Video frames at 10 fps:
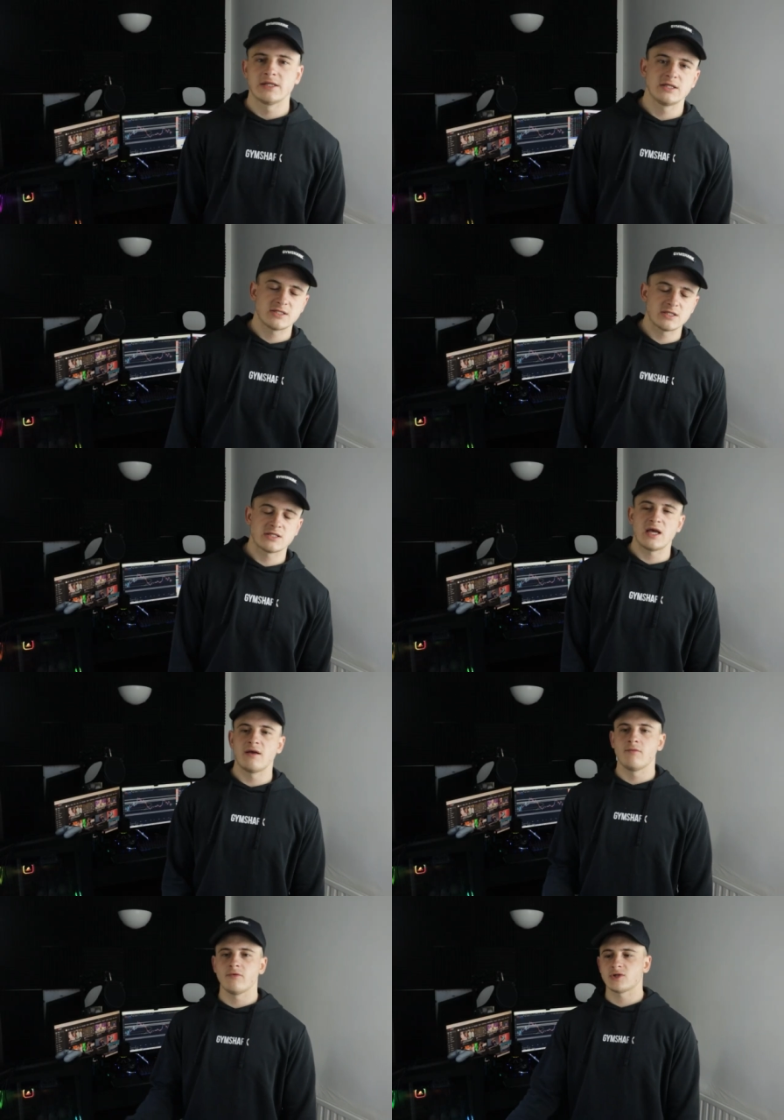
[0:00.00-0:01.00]
and it's the
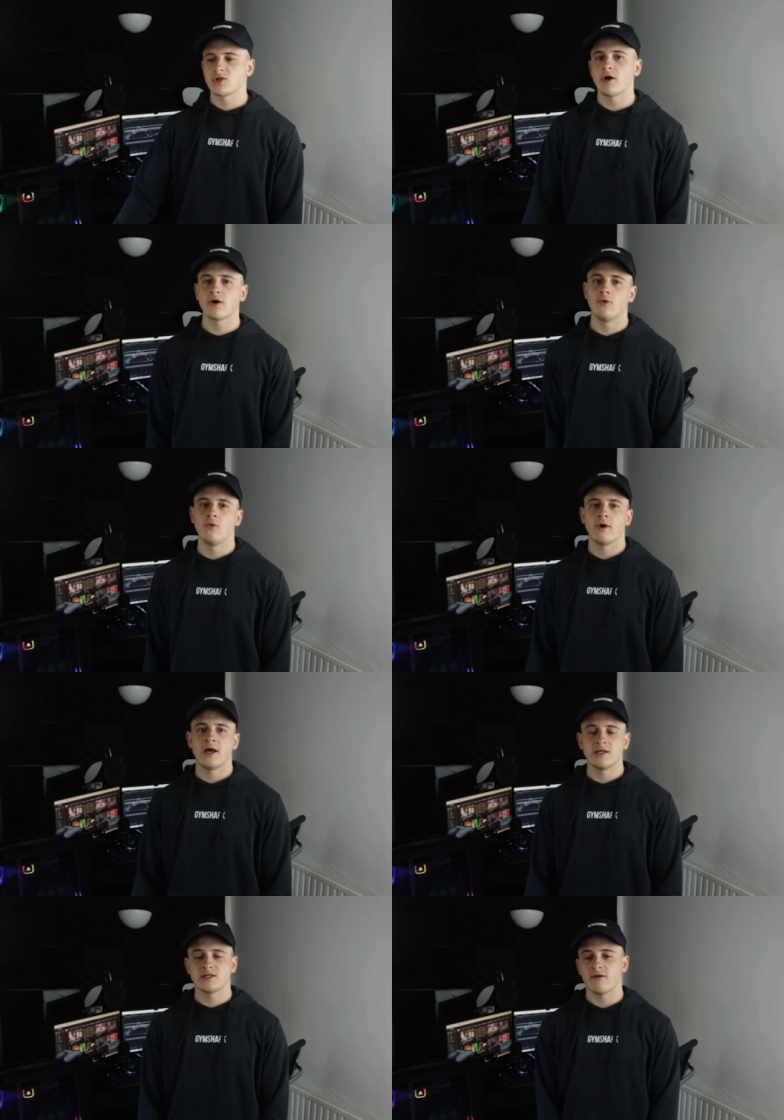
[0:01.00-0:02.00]
same cycle,
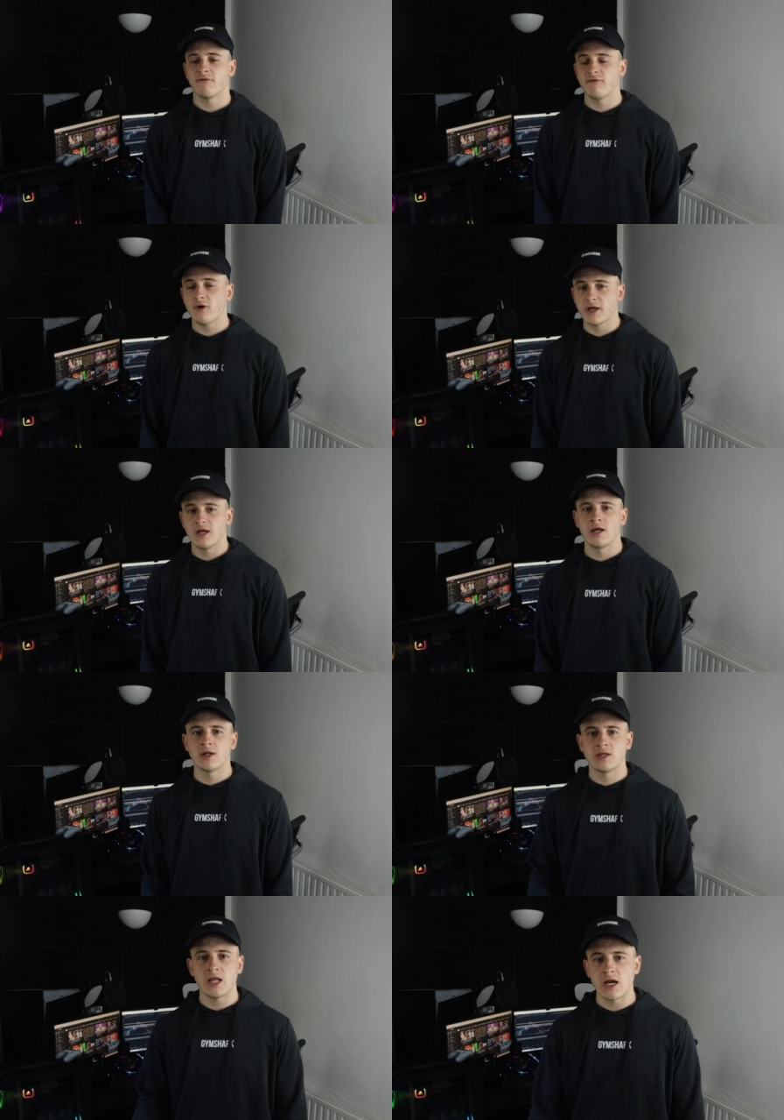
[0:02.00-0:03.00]
and it's a fucking
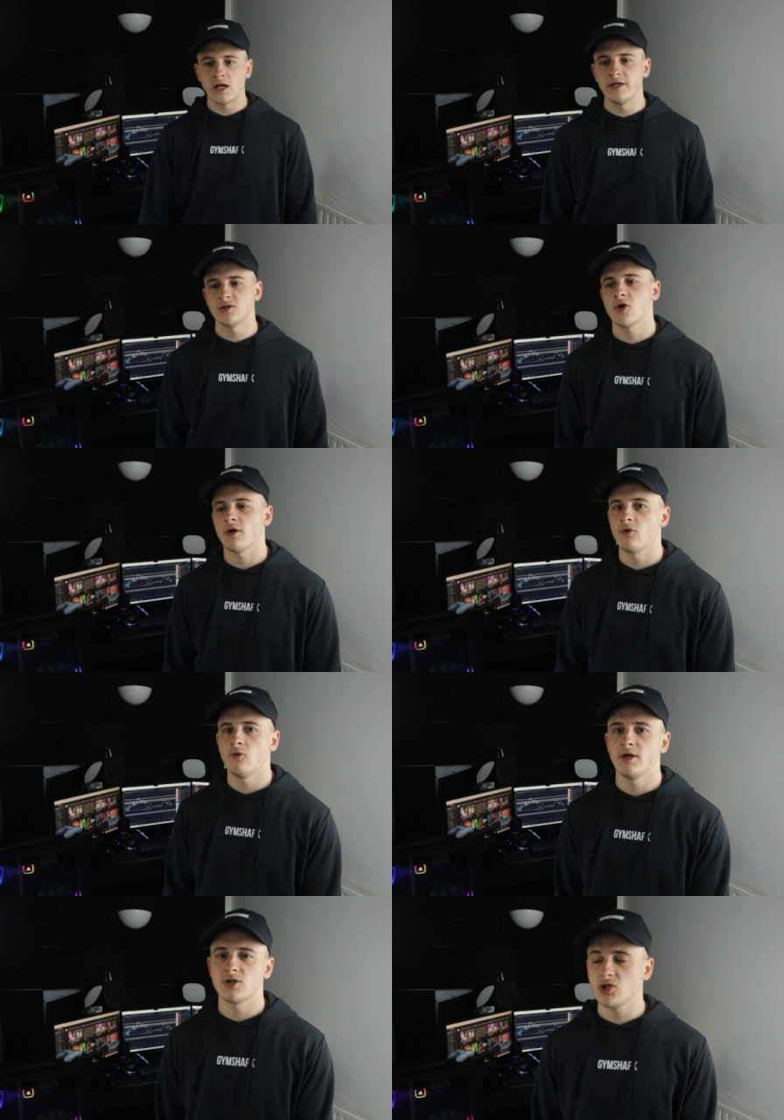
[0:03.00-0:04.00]
deadly
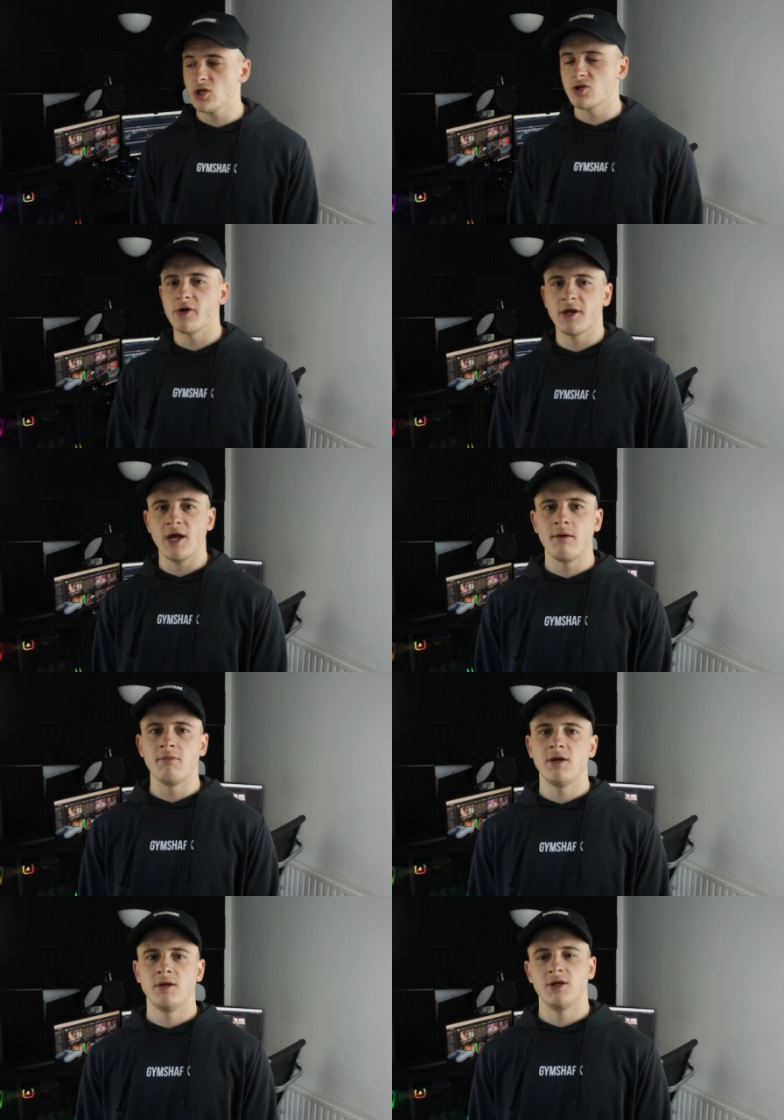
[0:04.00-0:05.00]
cycle. It's just like
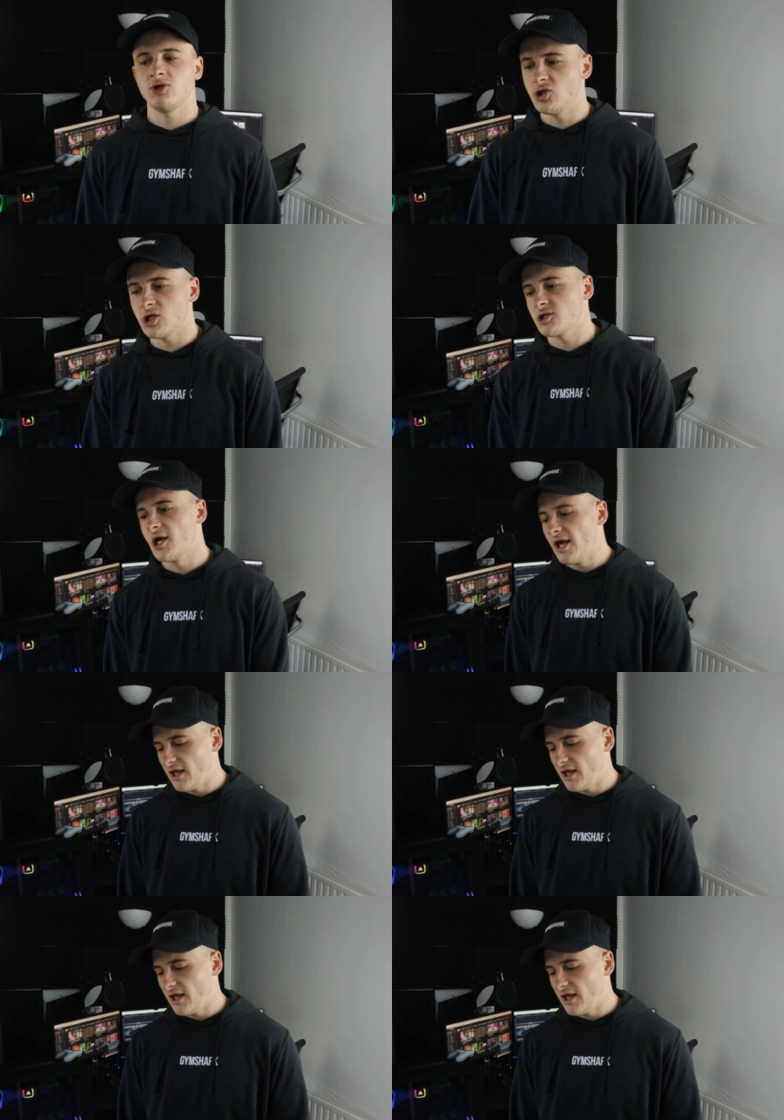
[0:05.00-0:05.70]
gambling. It's just,